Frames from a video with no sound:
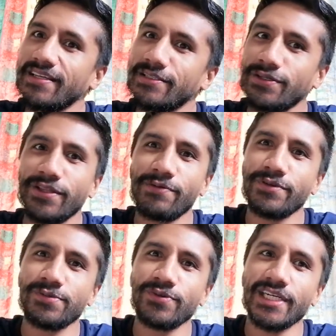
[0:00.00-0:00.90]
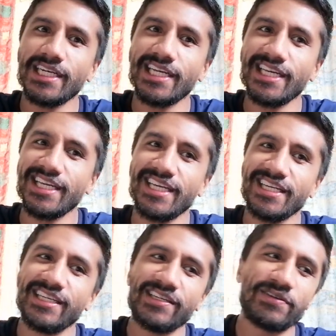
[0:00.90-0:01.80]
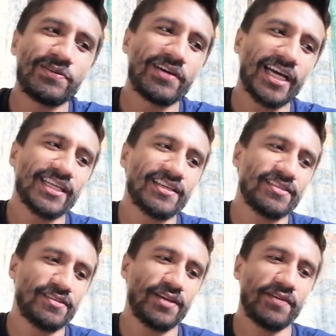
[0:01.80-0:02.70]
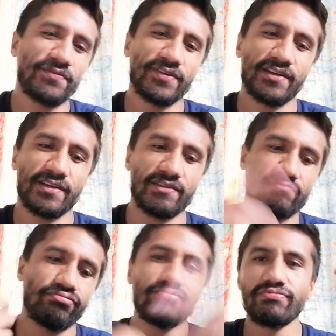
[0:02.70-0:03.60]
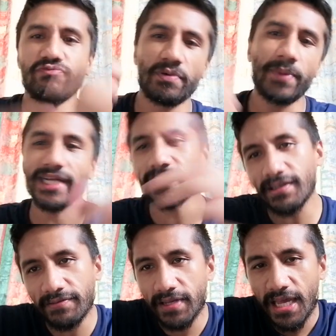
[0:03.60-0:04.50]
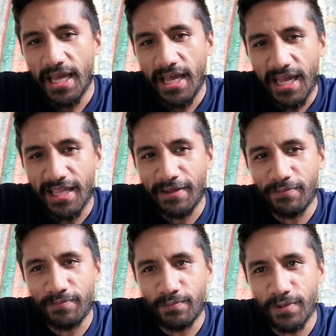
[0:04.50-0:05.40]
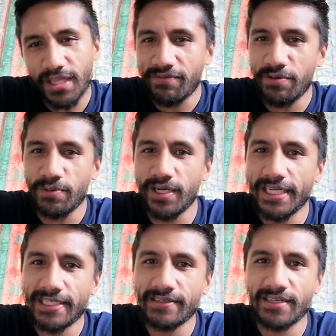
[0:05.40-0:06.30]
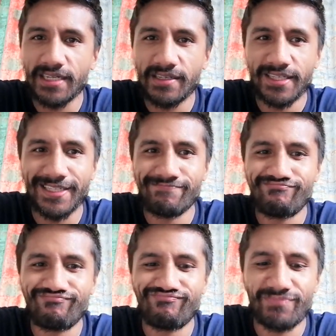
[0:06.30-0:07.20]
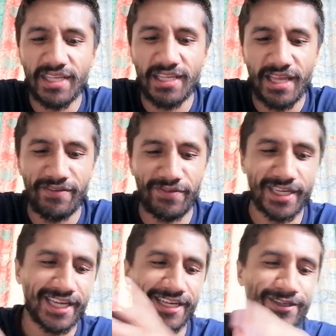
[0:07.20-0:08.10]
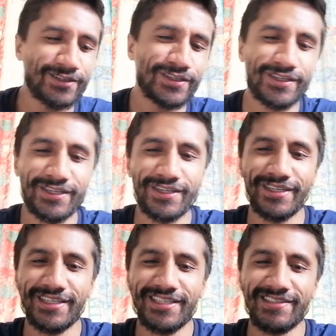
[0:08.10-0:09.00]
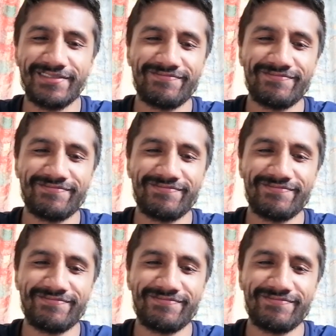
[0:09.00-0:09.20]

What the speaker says: So that was really cool, I guess, to have a reminder, and then with everyone having a good,